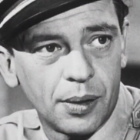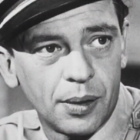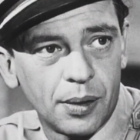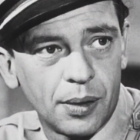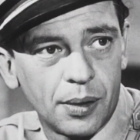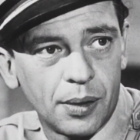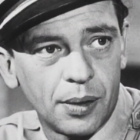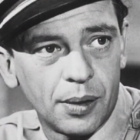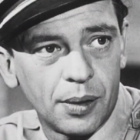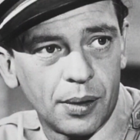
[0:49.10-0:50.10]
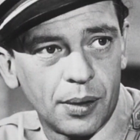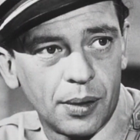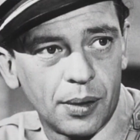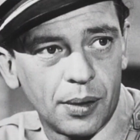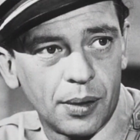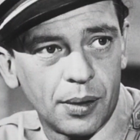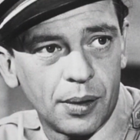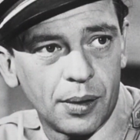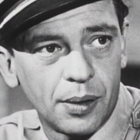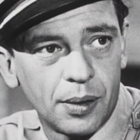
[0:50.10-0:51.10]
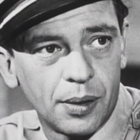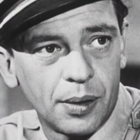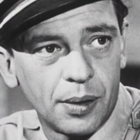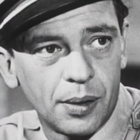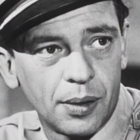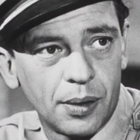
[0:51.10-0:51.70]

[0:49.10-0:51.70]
[no speech]